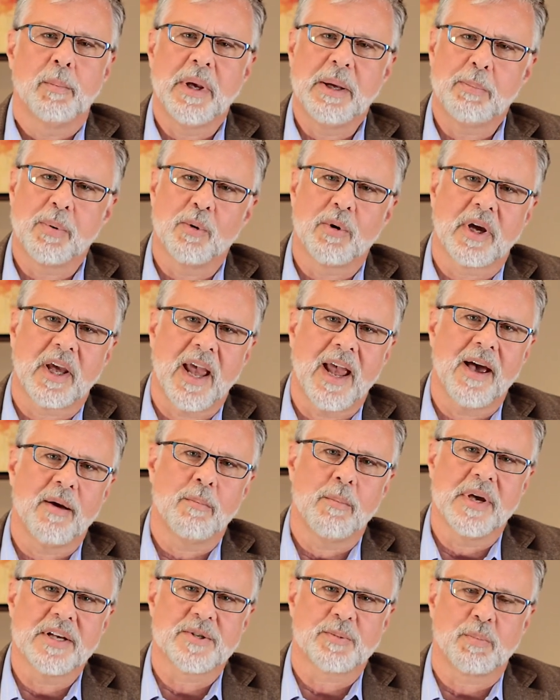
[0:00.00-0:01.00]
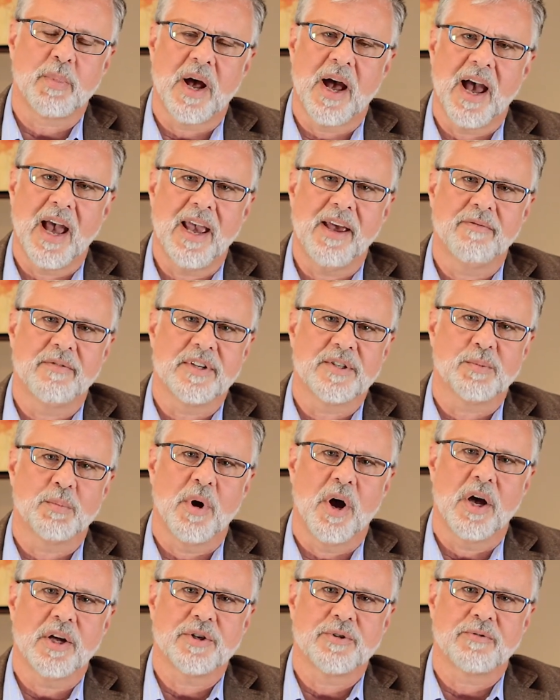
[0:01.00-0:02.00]
People can't misbehave as
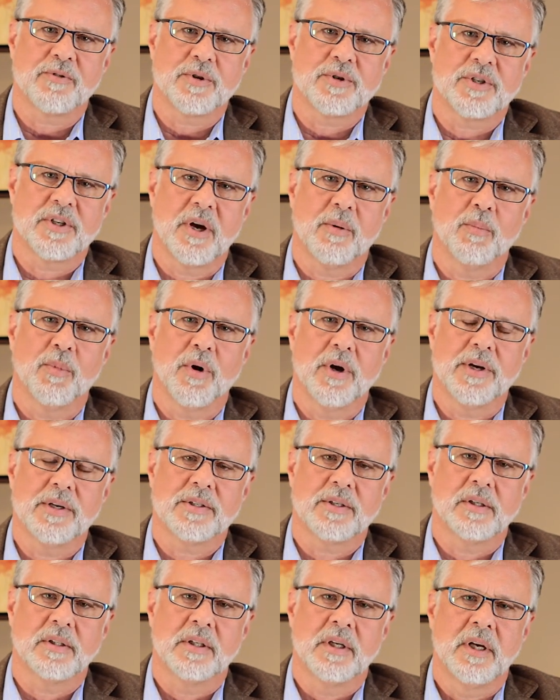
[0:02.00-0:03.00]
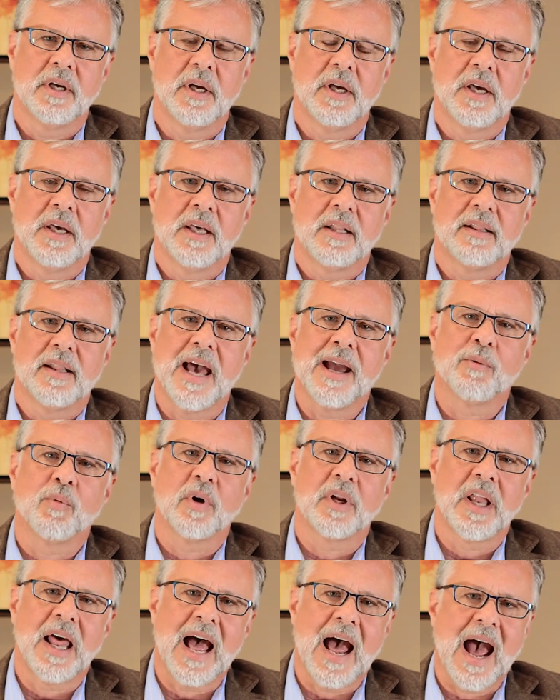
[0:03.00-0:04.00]
much for some reason. They
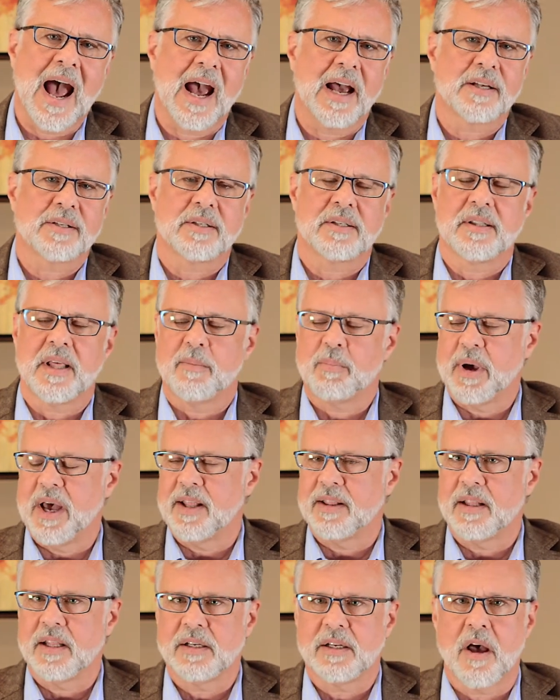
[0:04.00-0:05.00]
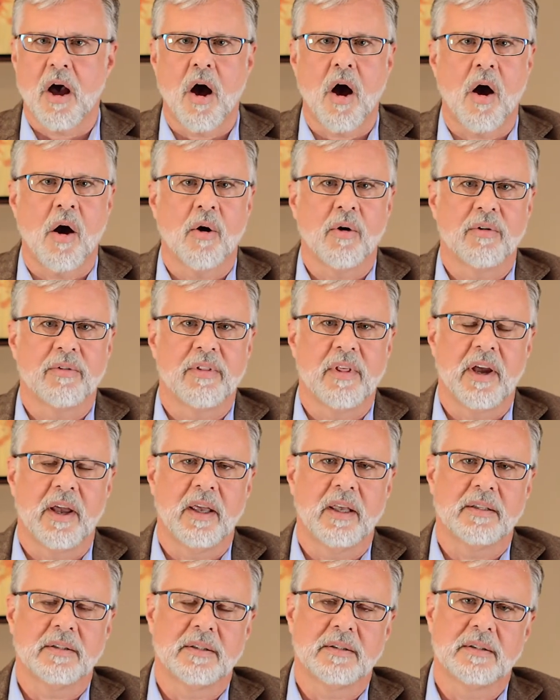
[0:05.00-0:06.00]
relax, they pet the dog,
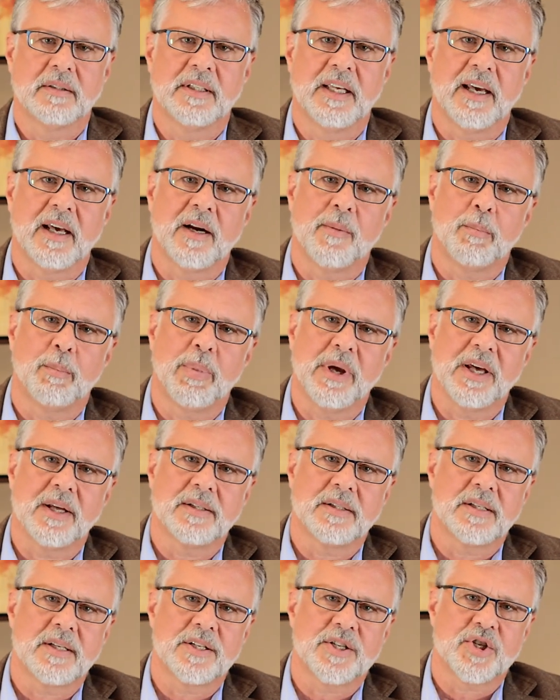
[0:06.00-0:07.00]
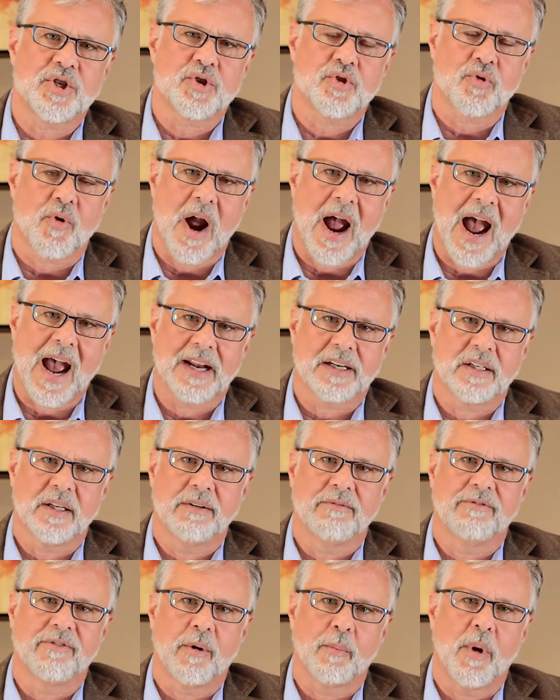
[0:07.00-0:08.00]
they get a bit
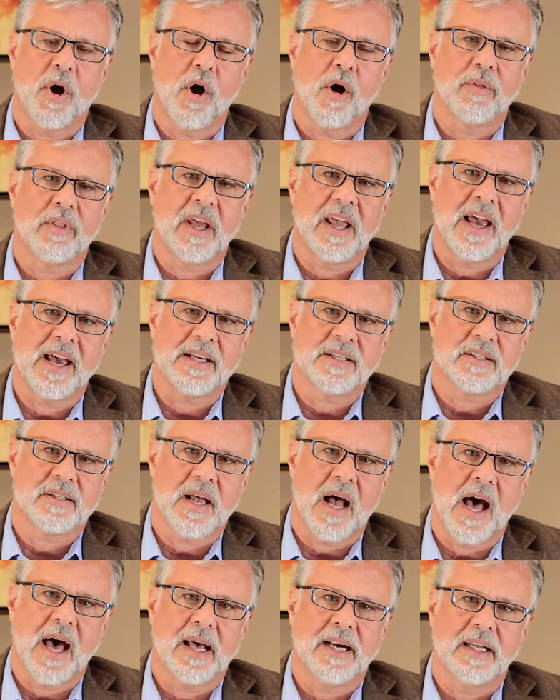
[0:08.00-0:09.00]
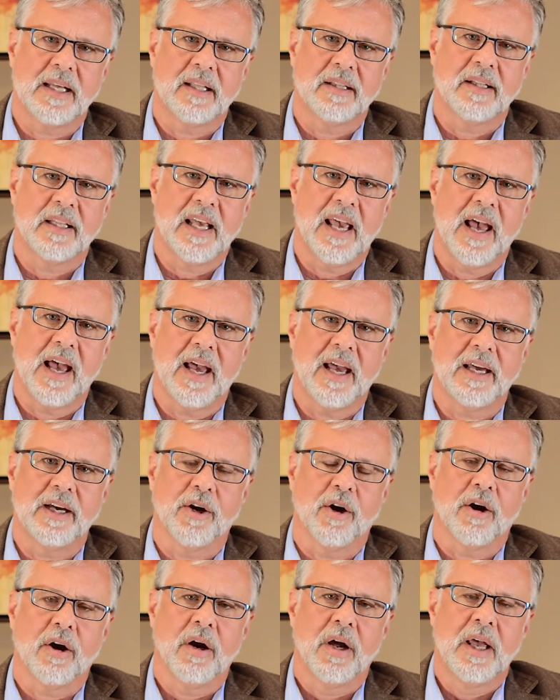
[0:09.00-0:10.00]
distracted from all the anxiety and the
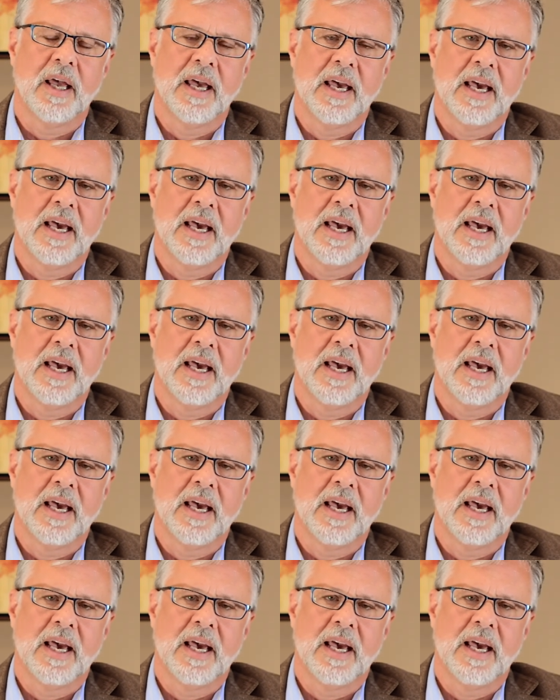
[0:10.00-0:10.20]
anger.